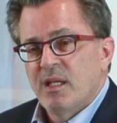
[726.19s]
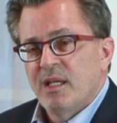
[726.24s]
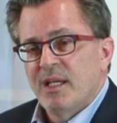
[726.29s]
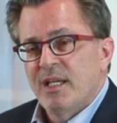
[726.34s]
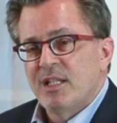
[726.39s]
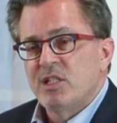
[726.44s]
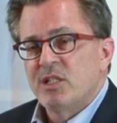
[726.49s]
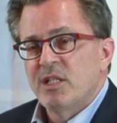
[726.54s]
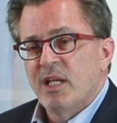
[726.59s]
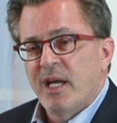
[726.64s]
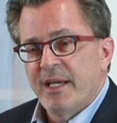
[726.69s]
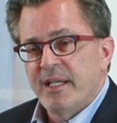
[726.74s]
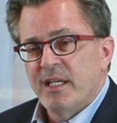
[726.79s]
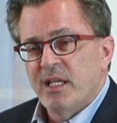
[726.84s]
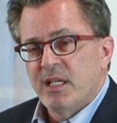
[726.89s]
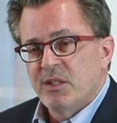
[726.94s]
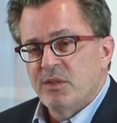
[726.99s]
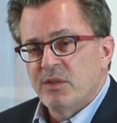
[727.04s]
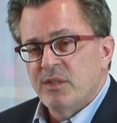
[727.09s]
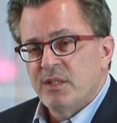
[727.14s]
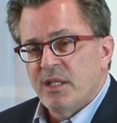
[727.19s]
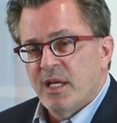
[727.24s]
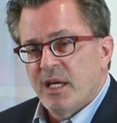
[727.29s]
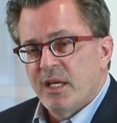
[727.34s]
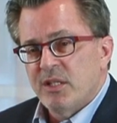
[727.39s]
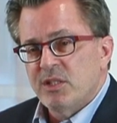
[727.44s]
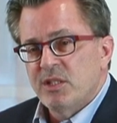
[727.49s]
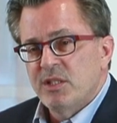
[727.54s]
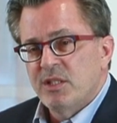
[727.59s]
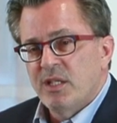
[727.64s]
It's
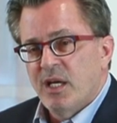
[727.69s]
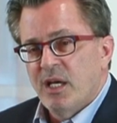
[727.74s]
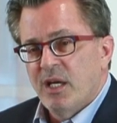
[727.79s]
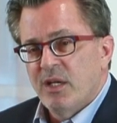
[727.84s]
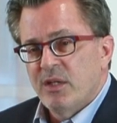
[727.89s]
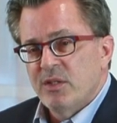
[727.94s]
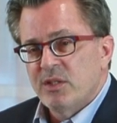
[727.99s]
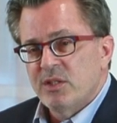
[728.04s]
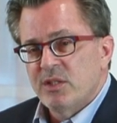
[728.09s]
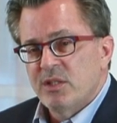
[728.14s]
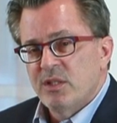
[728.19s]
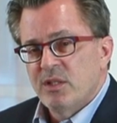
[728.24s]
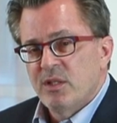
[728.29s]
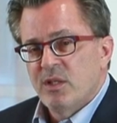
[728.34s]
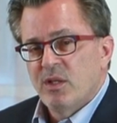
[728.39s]
$900,000,